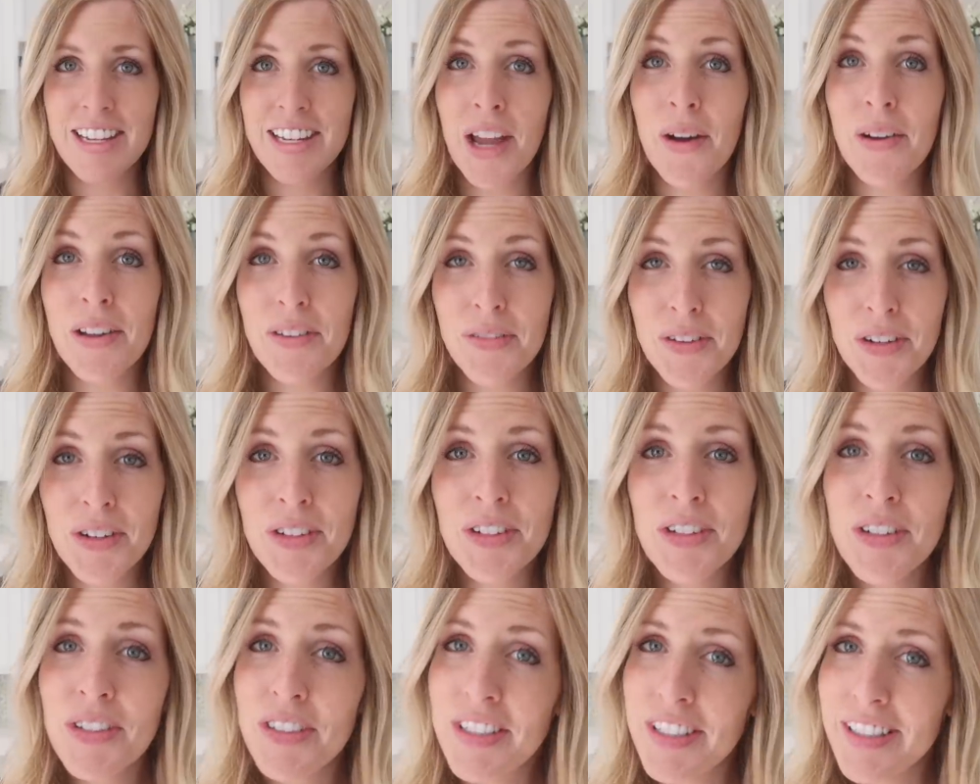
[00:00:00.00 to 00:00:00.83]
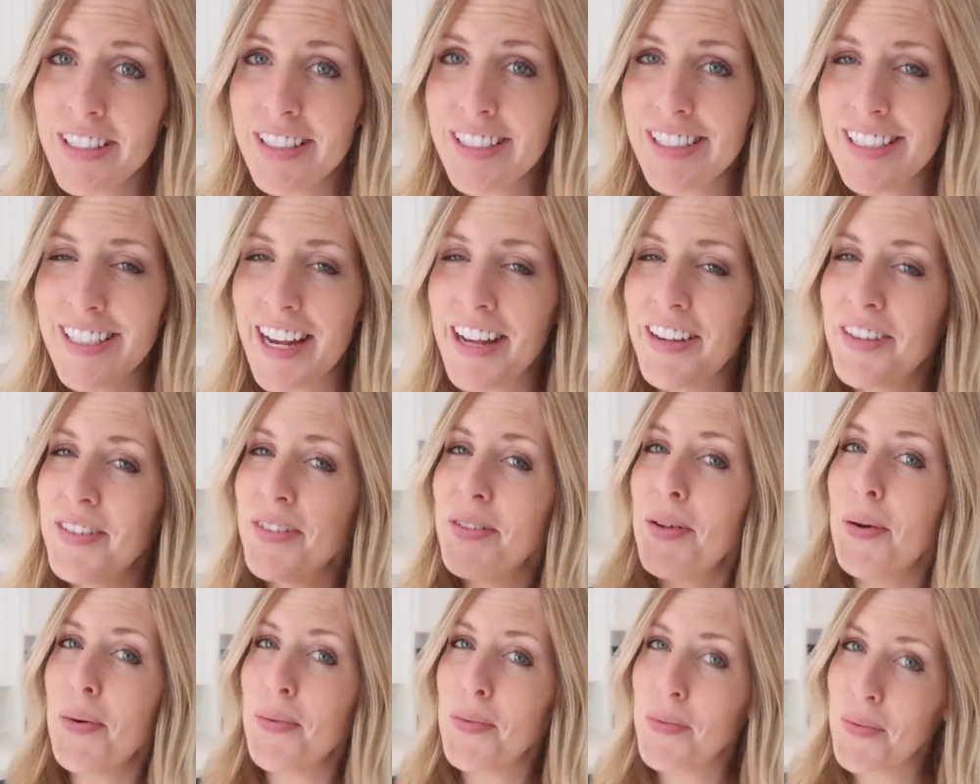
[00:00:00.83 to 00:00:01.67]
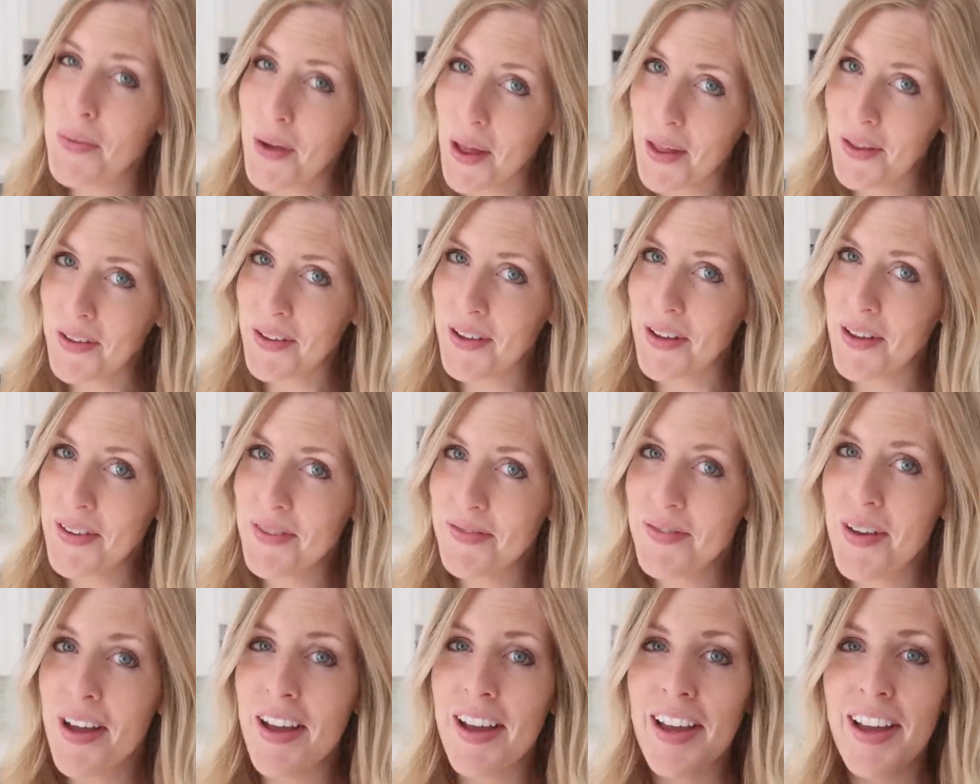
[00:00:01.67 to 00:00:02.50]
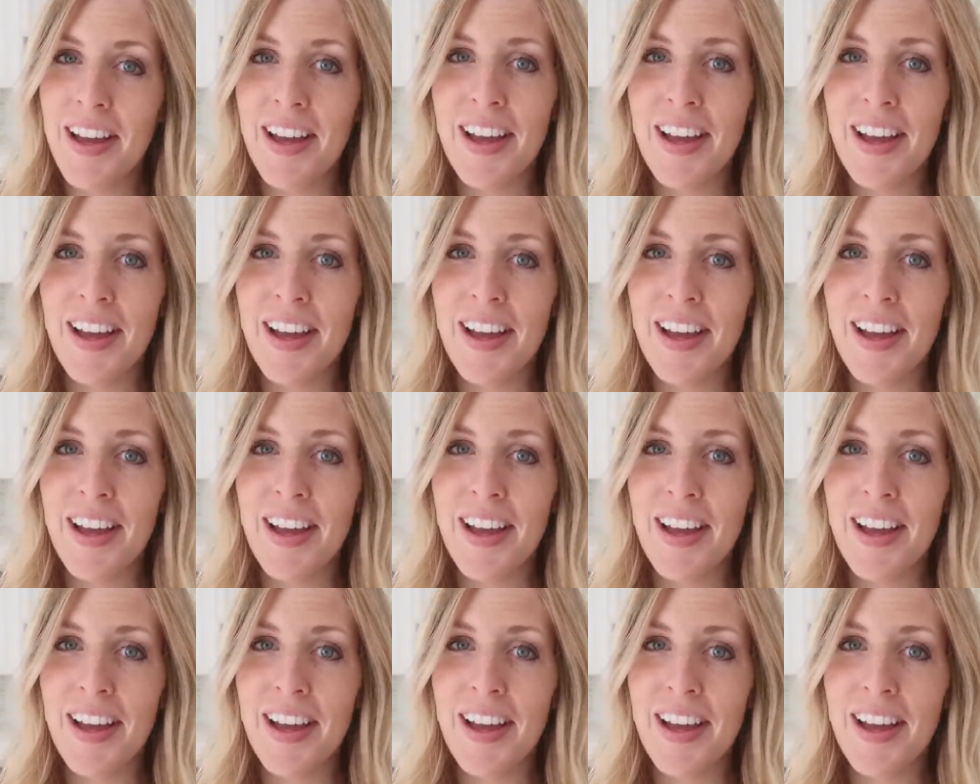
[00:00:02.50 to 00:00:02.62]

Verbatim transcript: Now if you're new to this channel, welcome.